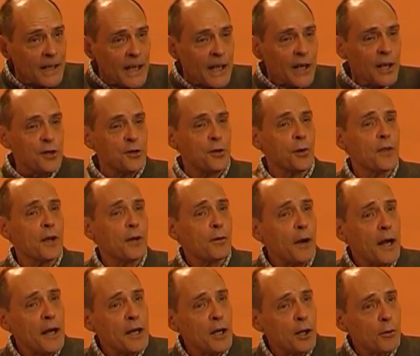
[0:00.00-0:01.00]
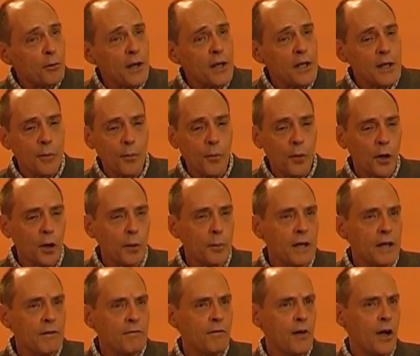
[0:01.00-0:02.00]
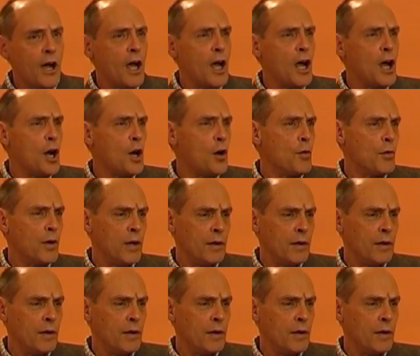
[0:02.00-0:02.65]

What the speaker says: So the cranial rhythm will be very,